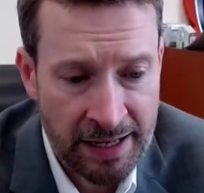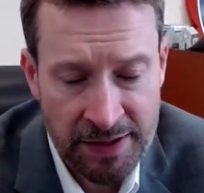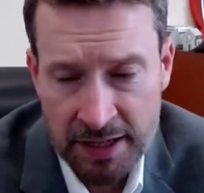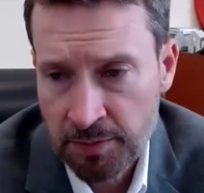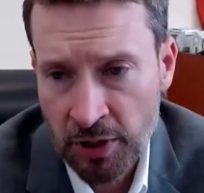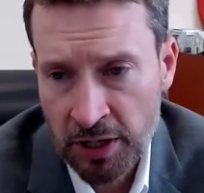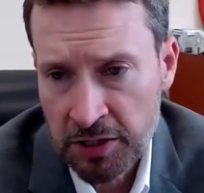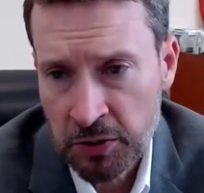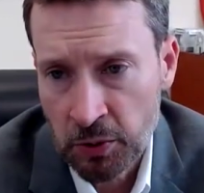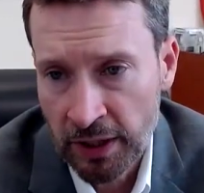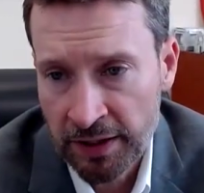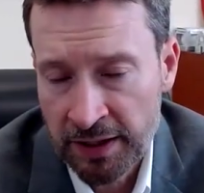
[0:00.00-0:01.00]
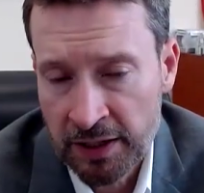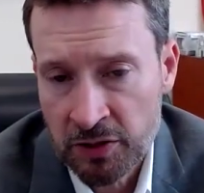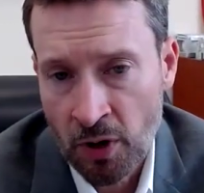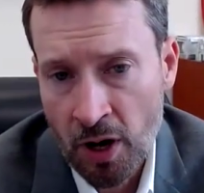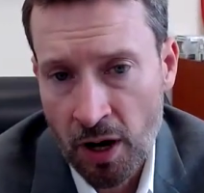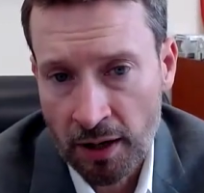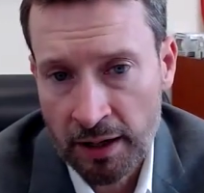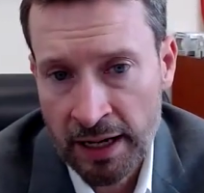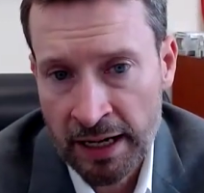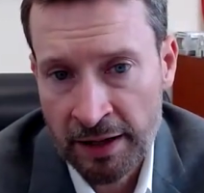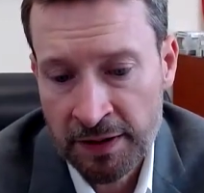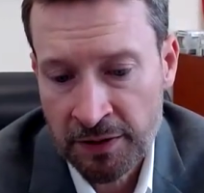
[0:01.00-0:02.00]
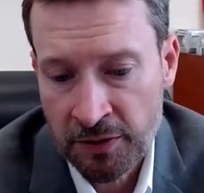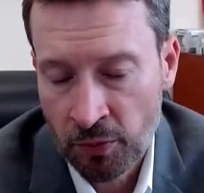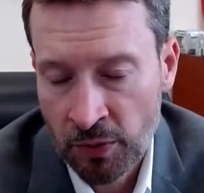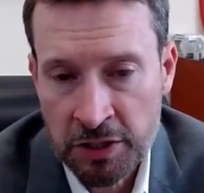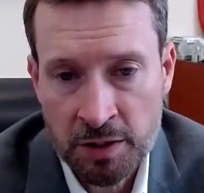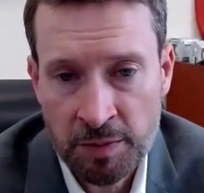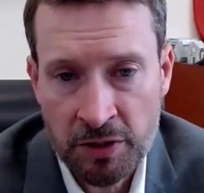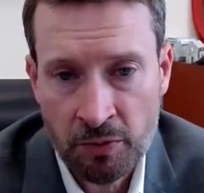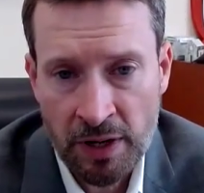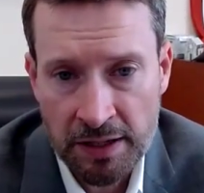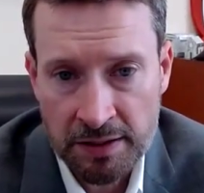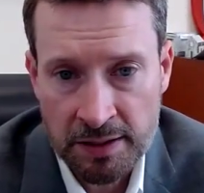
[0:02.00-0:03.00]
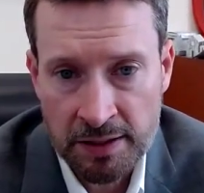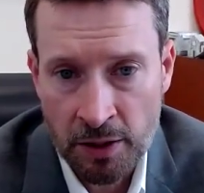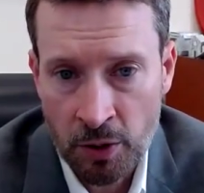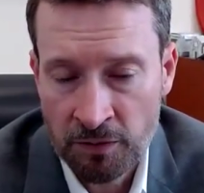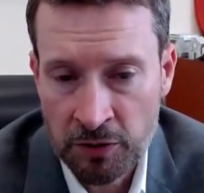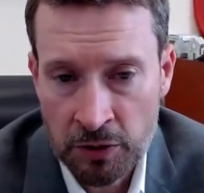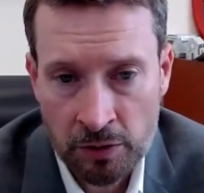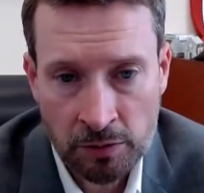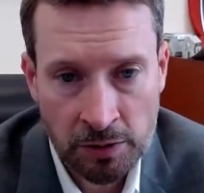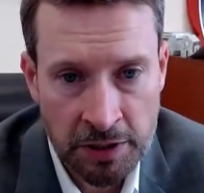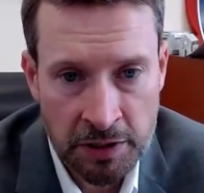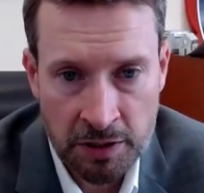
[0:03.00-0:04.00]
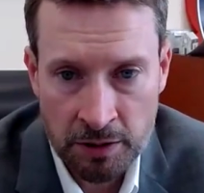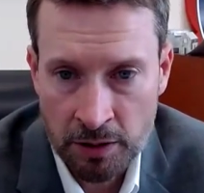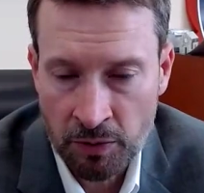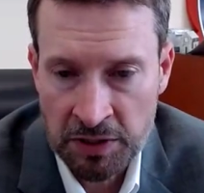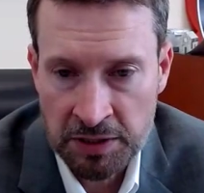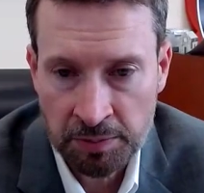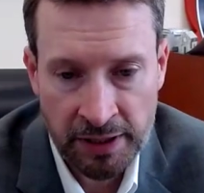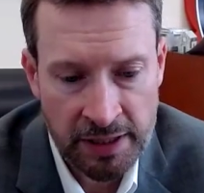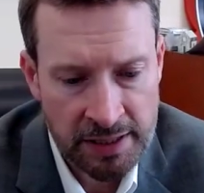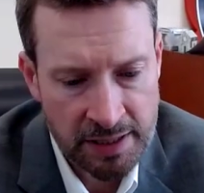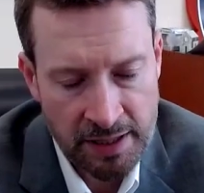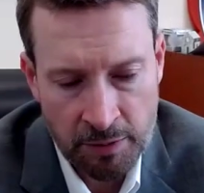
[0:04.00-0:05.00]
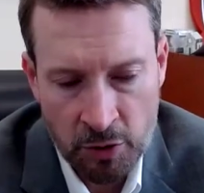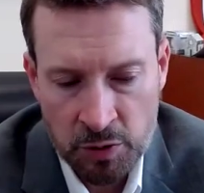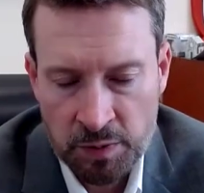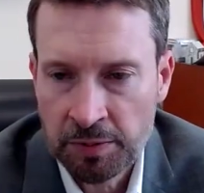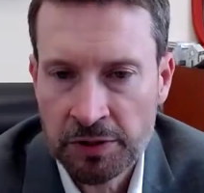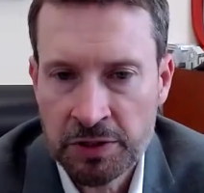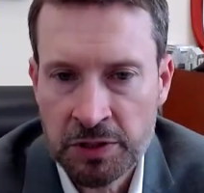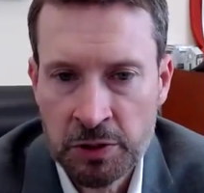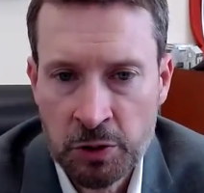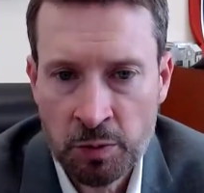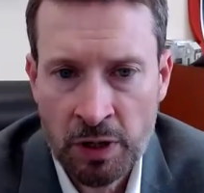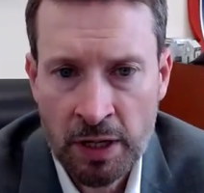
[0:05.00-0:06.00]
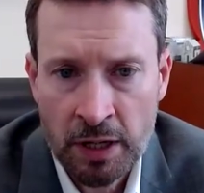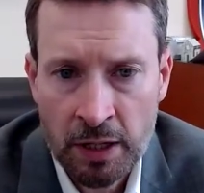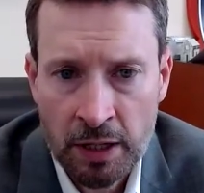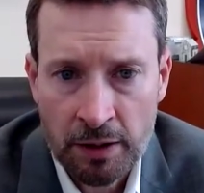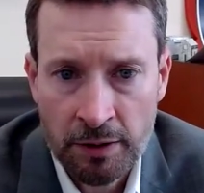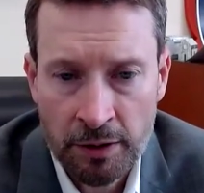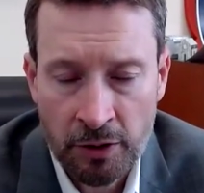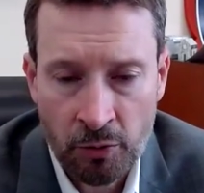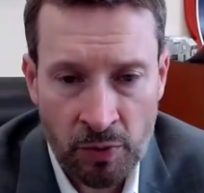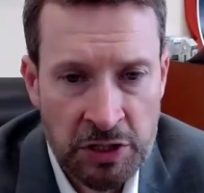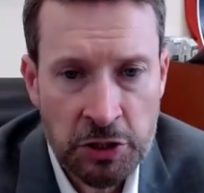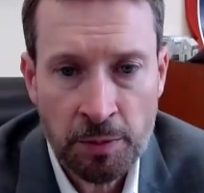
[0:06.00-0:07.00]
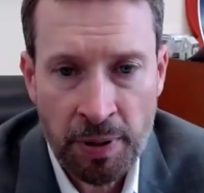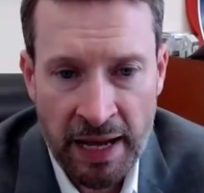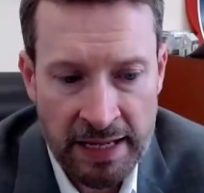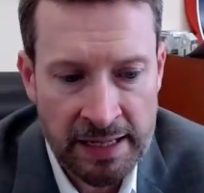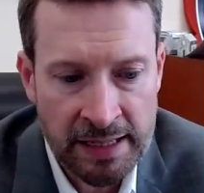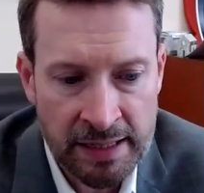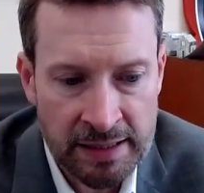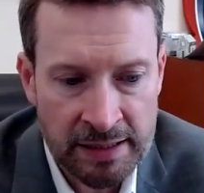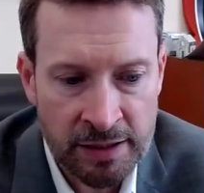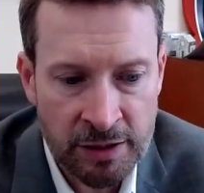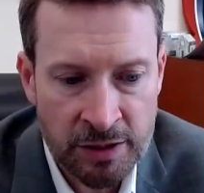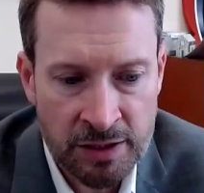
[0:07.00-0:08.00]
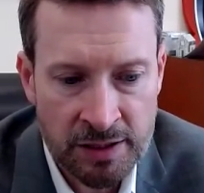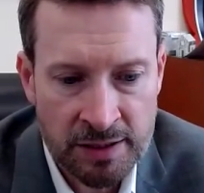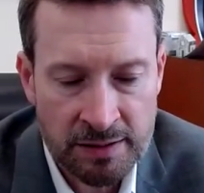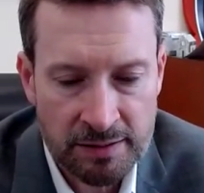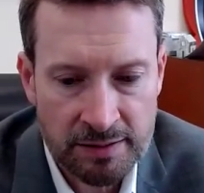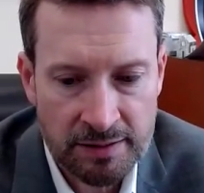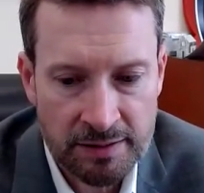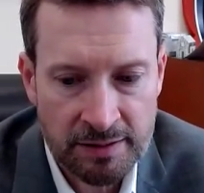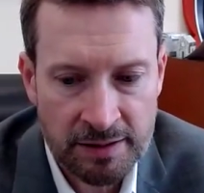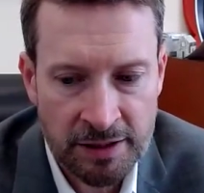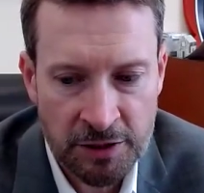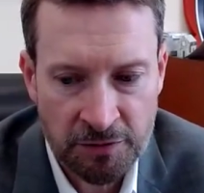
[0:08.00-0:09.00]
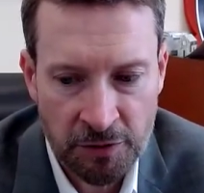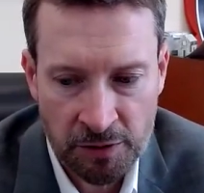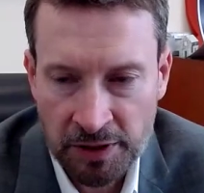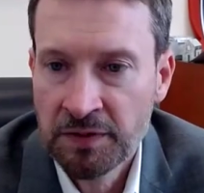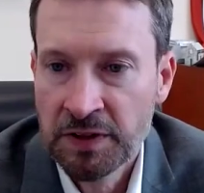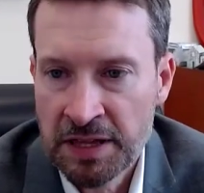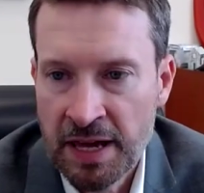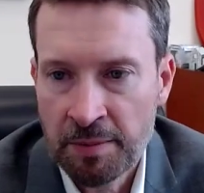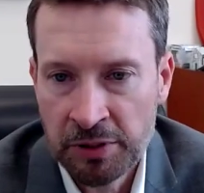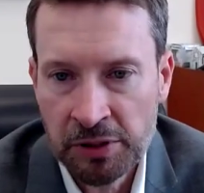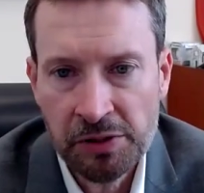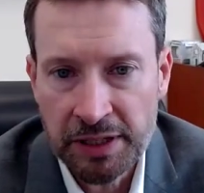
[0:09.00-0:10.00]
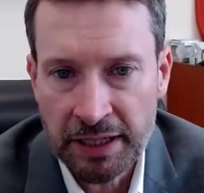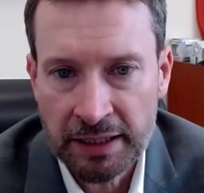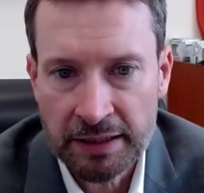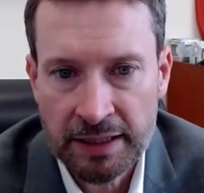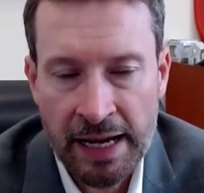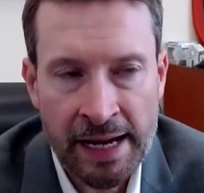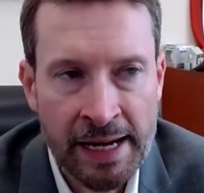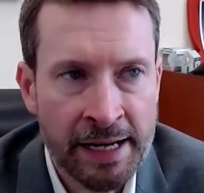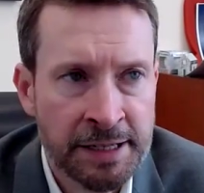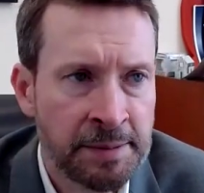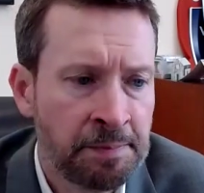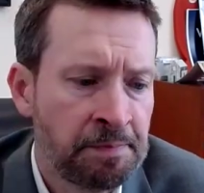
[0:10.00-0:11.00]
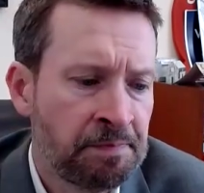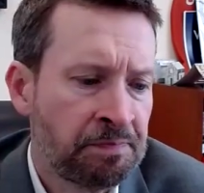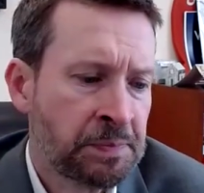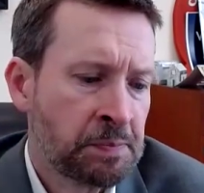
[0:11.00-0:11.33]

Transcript: And I think it's predatory. I think it's wrong. And I think the rent should be the rent. So if you're looking to rent a place, I think most people assume the rent you're paying is for living in that building. And